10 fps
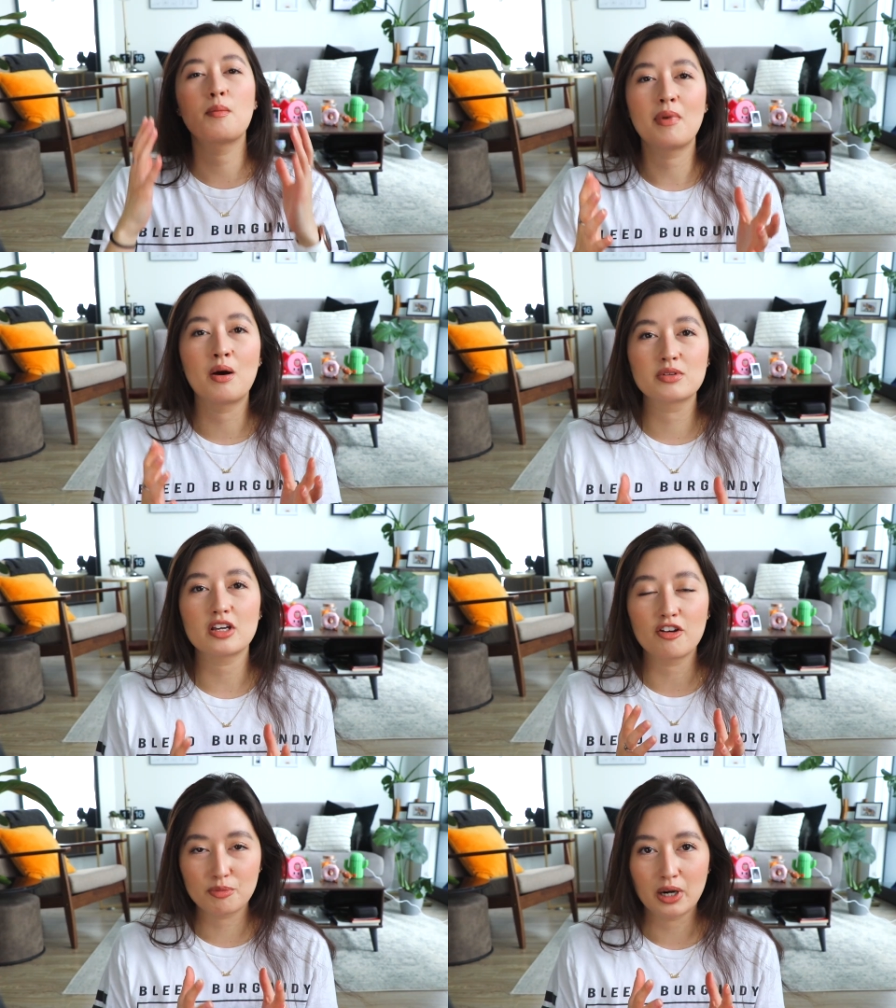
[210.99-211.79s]

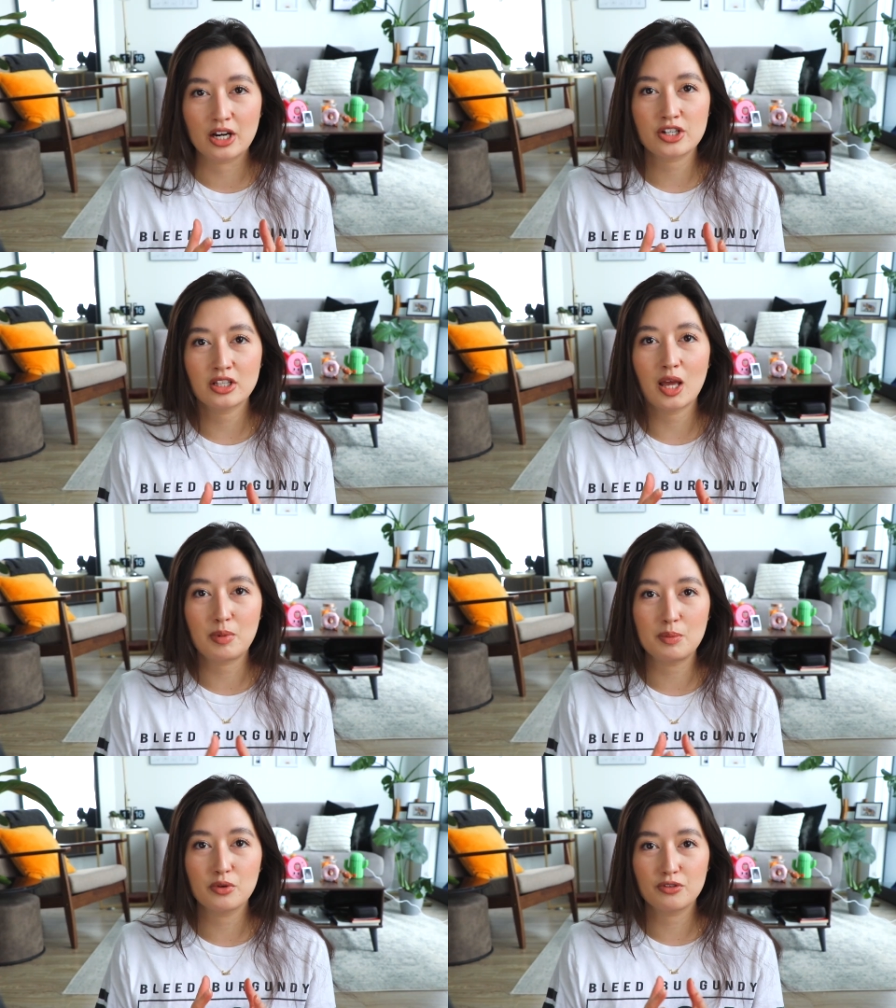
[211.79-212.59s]
amount of pressure that
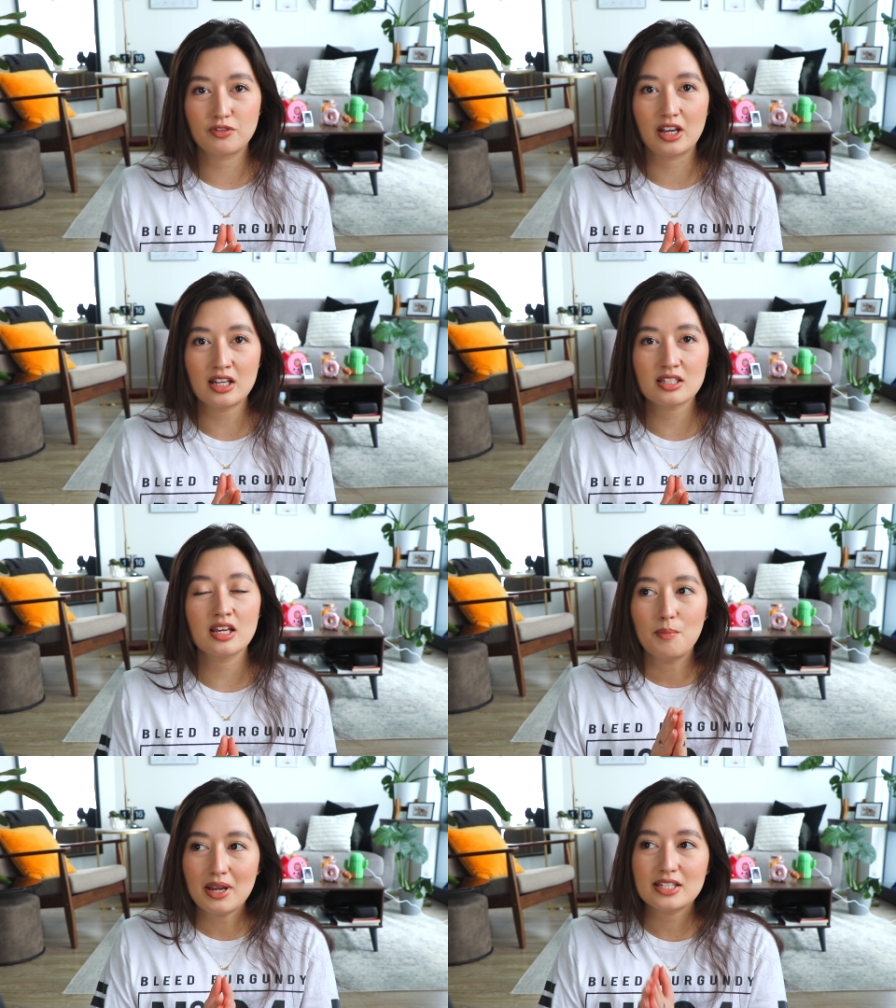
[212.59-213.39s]
people face
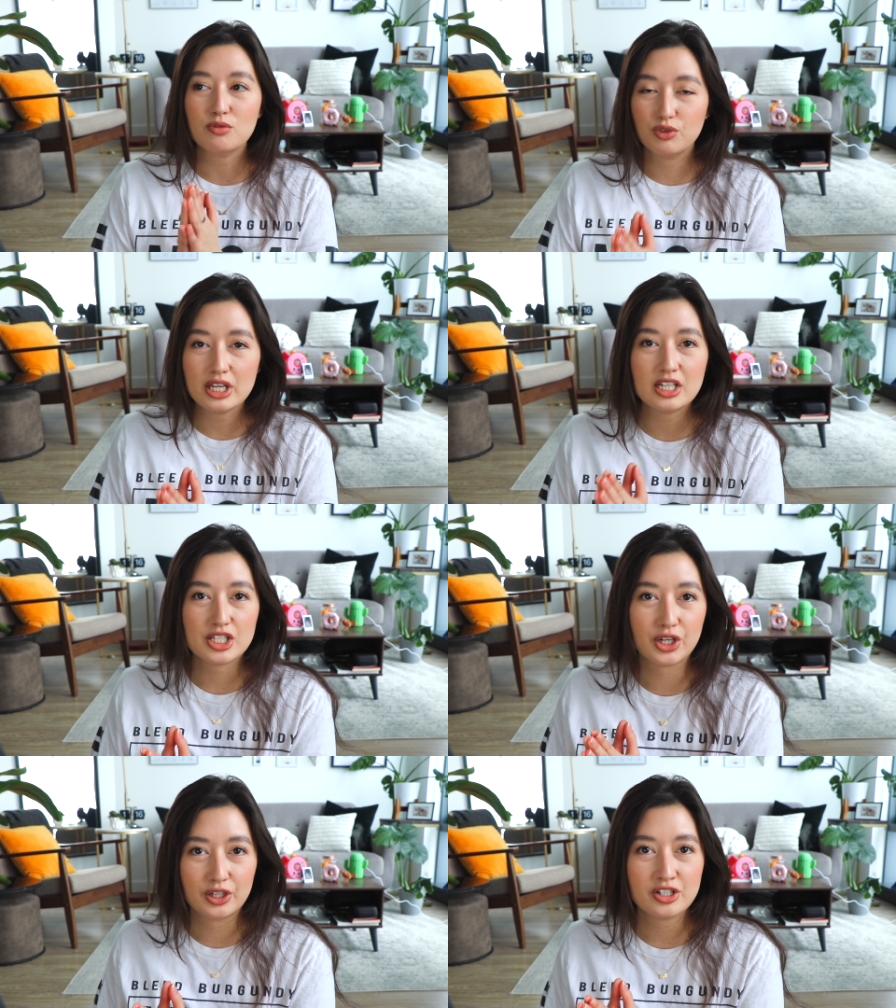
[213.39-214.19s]
makes it really
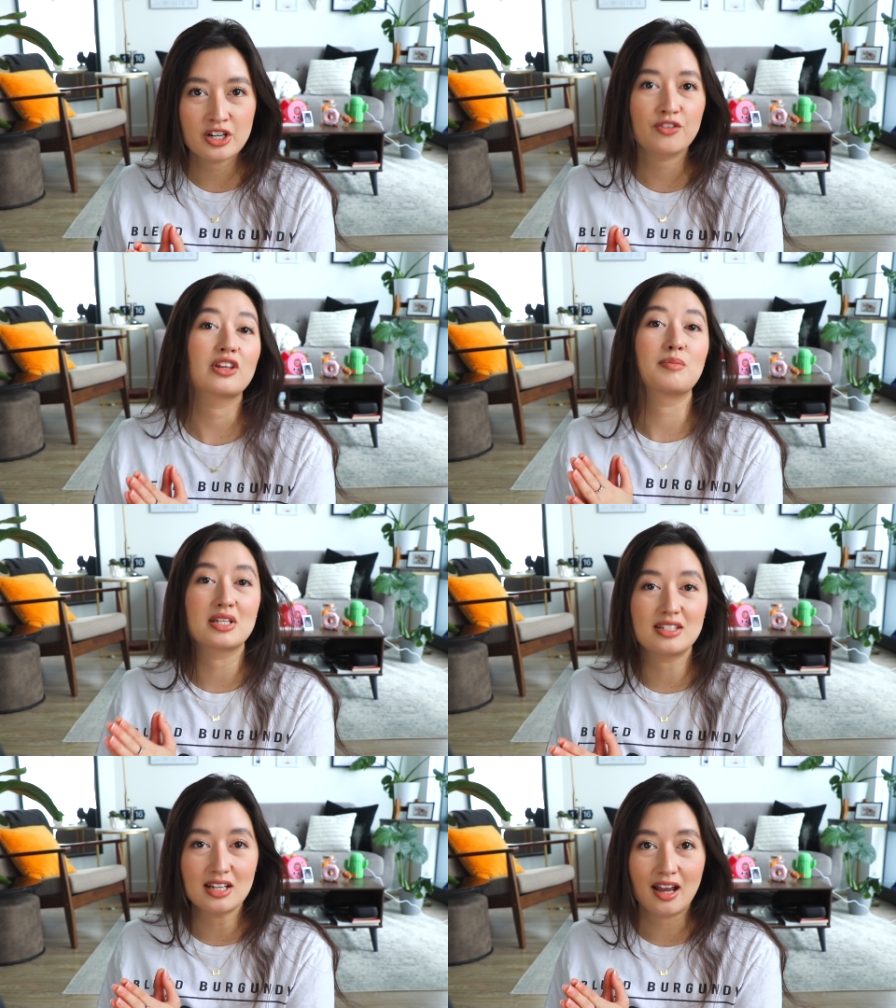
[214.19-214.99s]
discouraging for them to
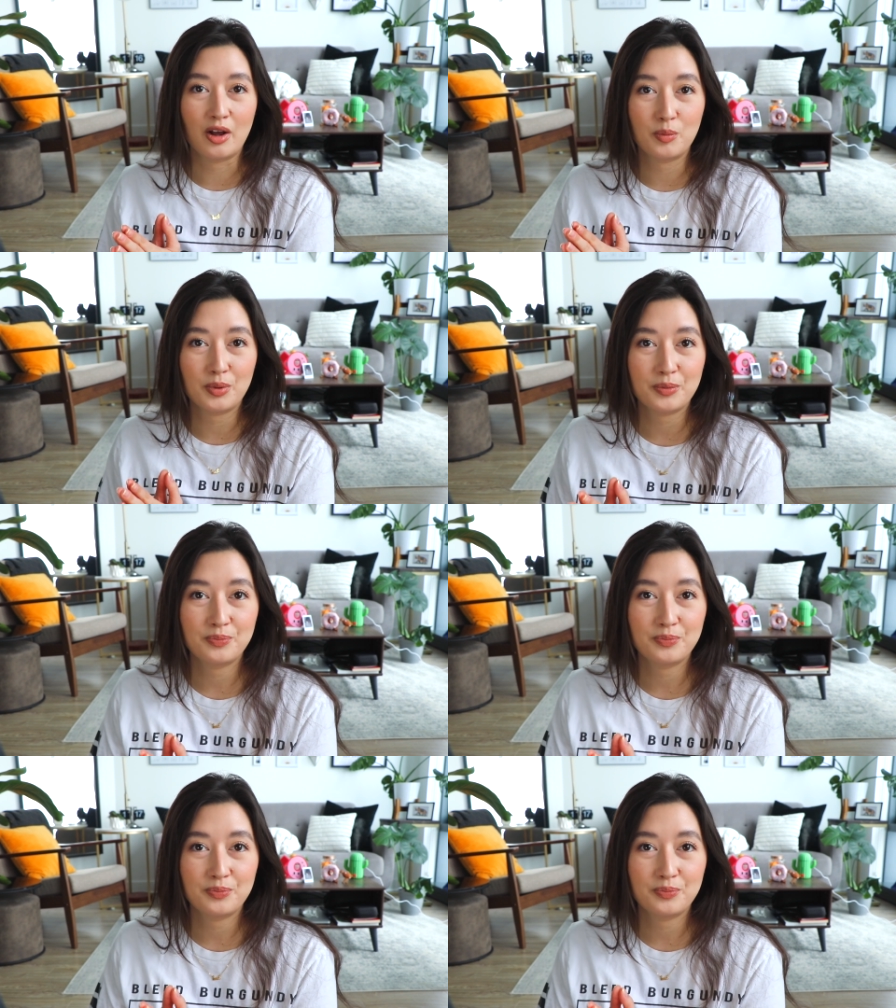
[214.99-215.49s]
seek help.